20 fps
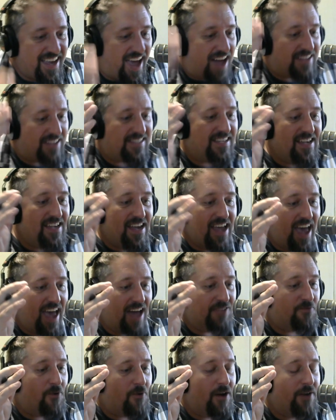has
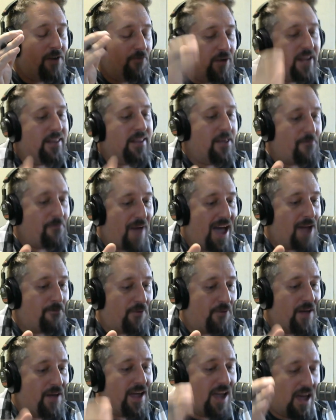one really
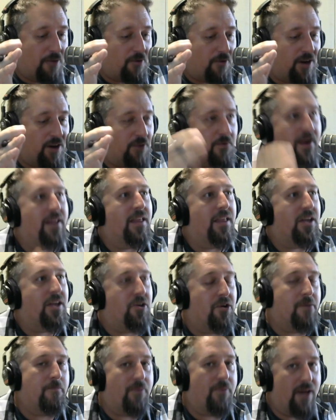bad play and one really
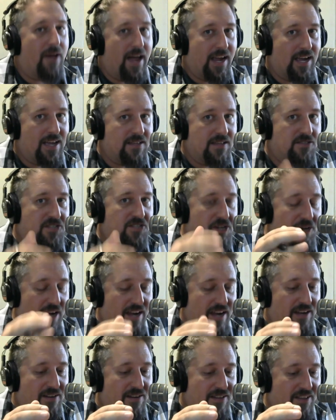good play
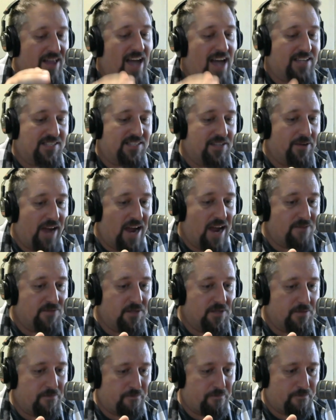in the last 2
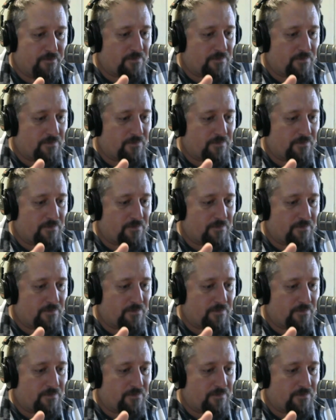games.